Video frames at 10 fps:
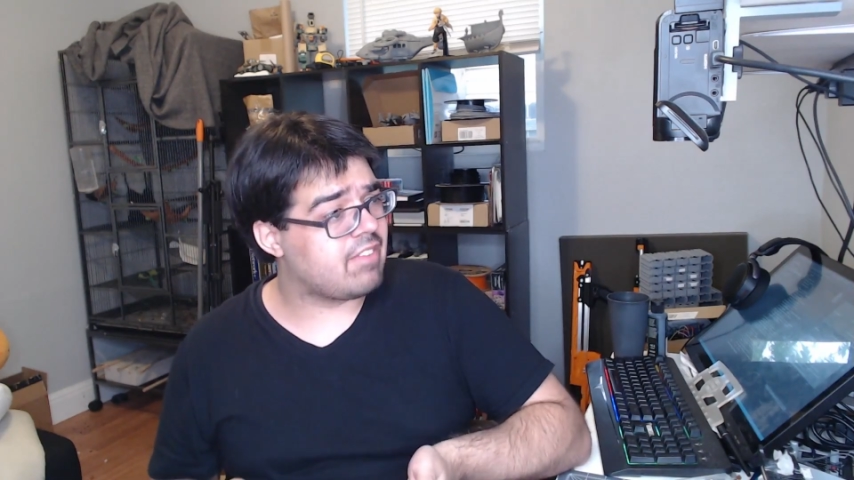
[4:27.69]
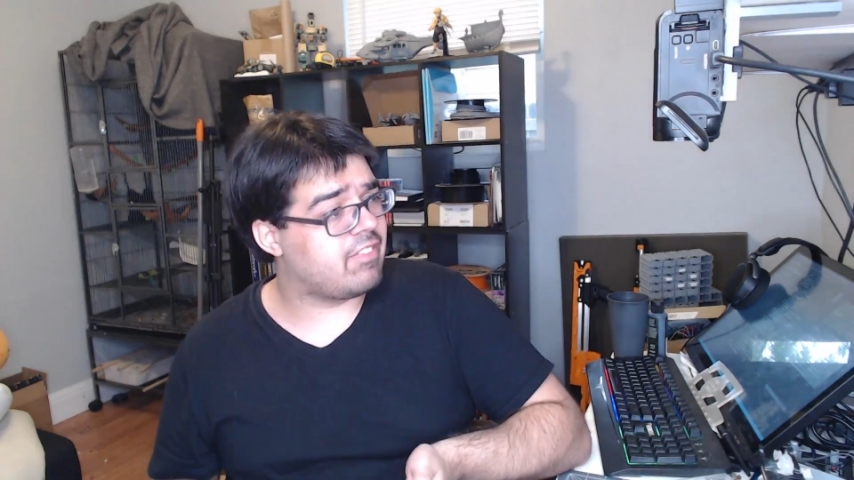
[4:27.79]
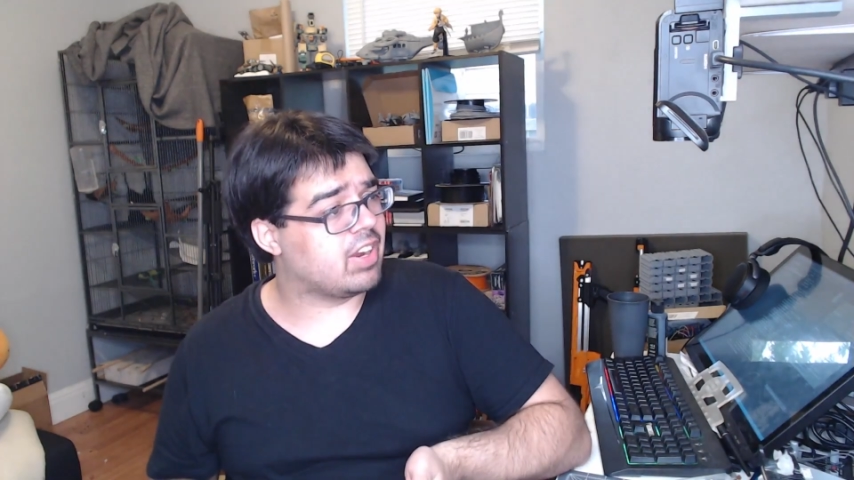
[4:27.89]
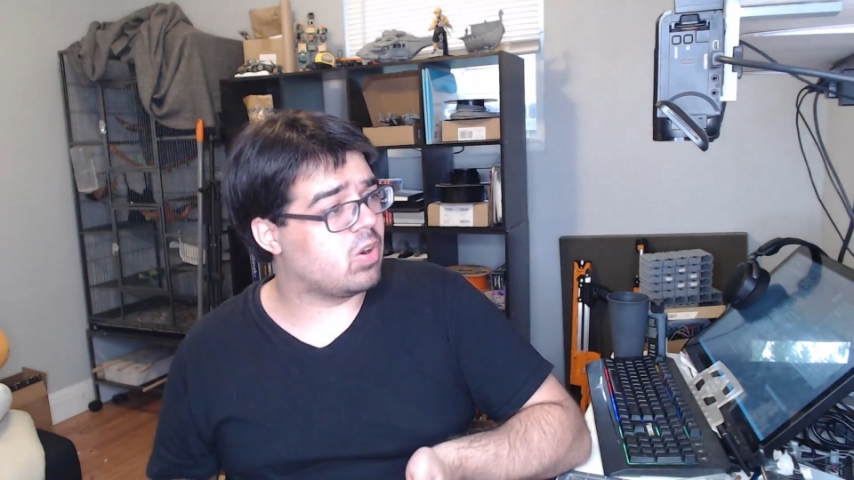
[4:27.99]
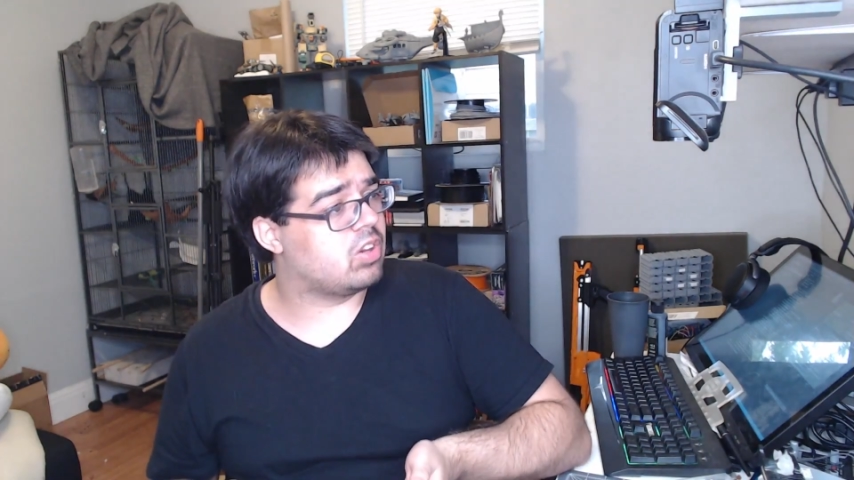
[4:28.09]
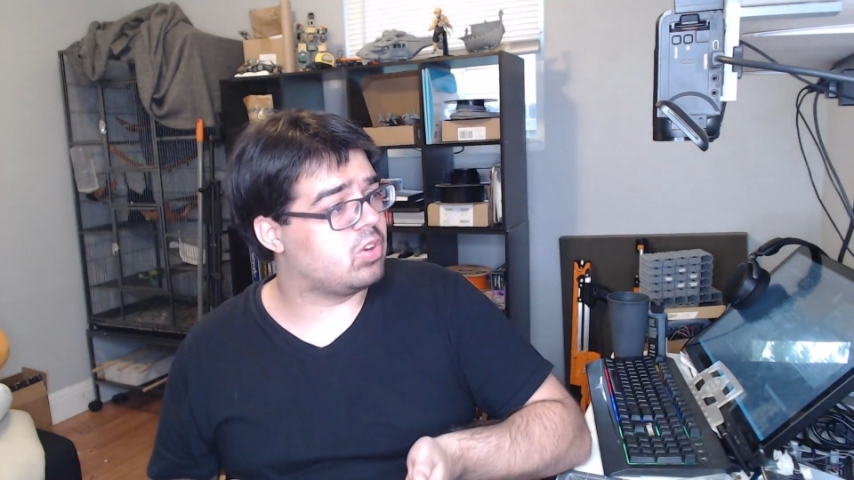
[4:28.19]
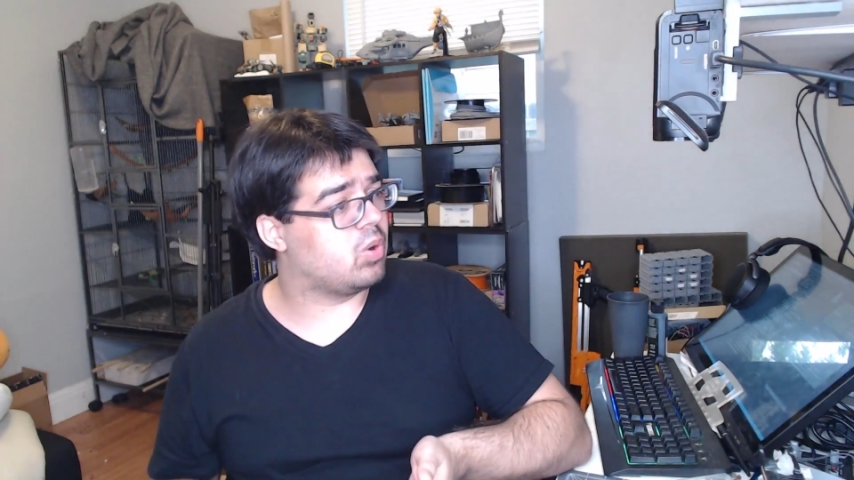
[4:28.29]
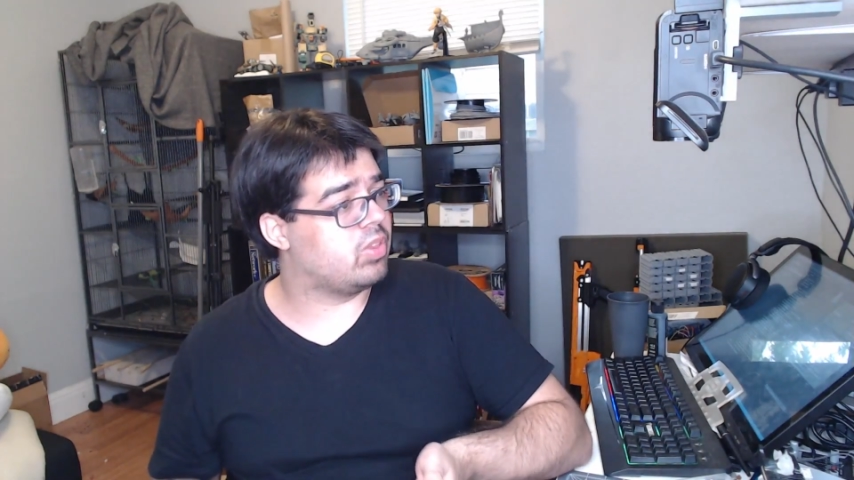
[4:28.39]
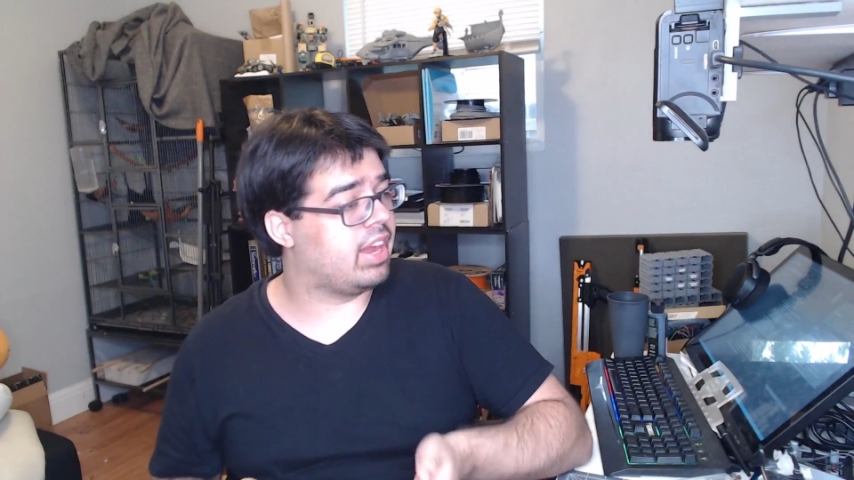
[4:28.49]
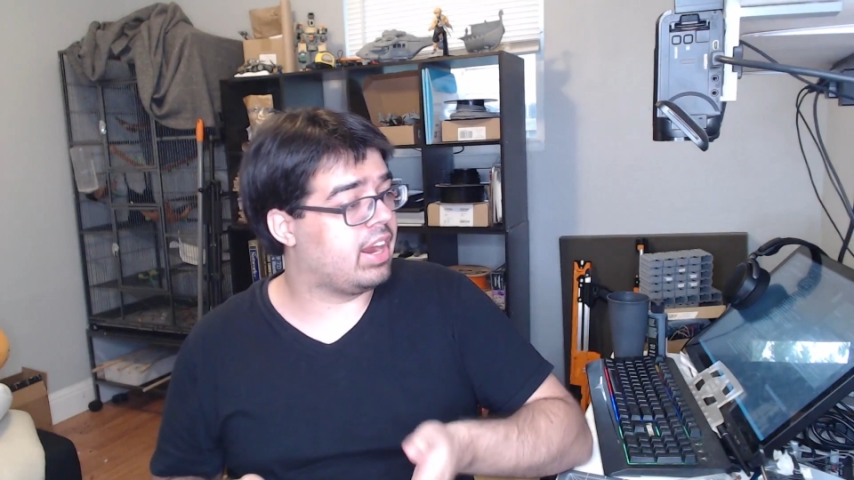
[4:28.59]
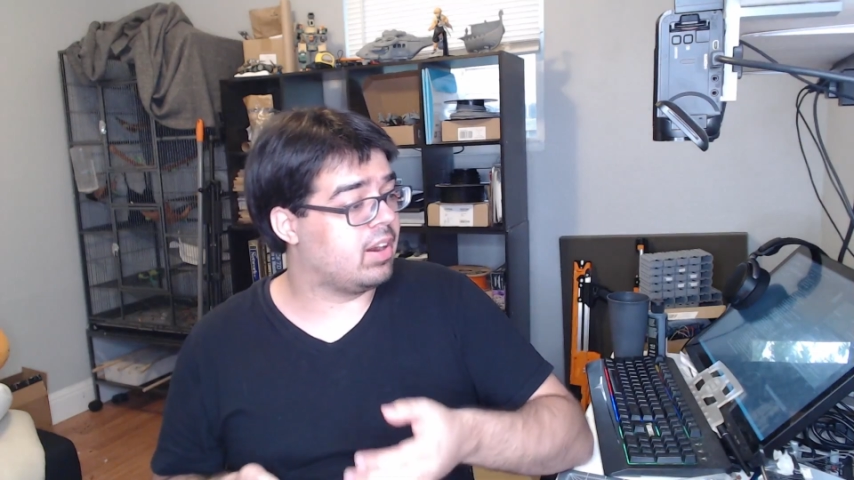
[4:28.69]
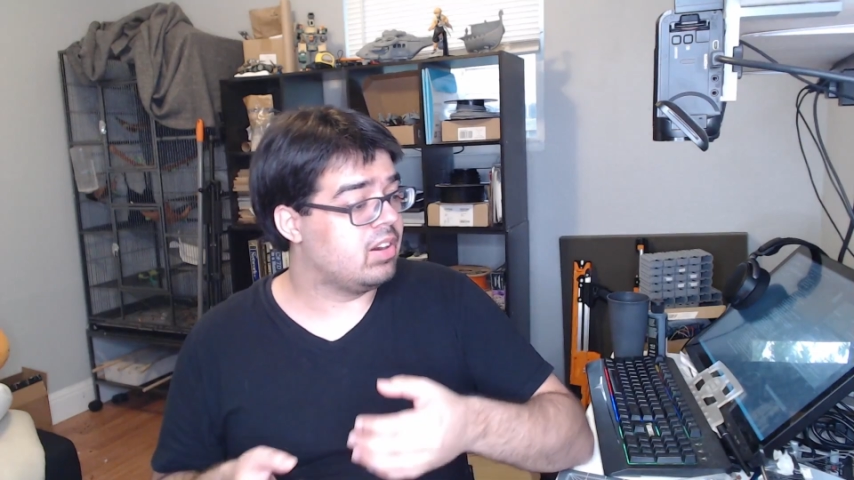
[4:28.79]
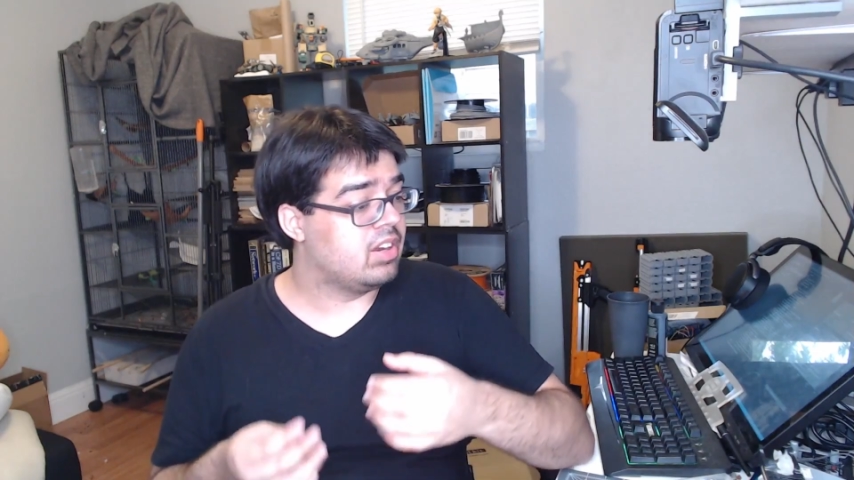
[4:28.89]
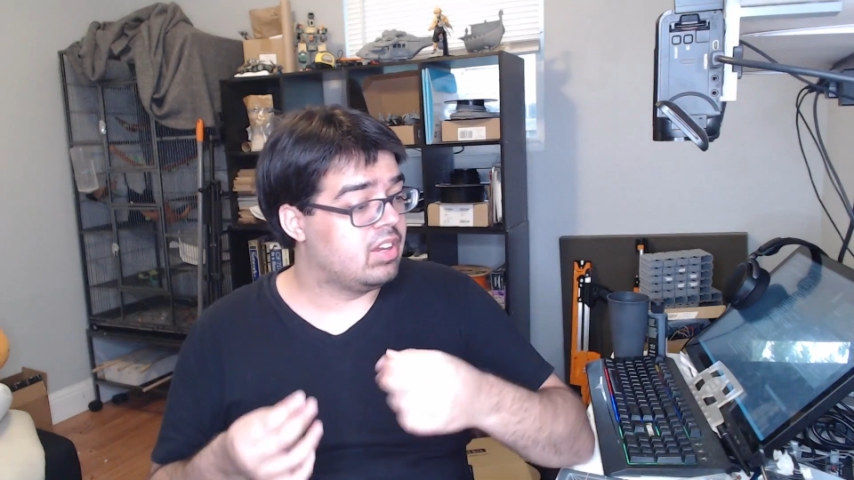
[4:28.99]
a figure or two there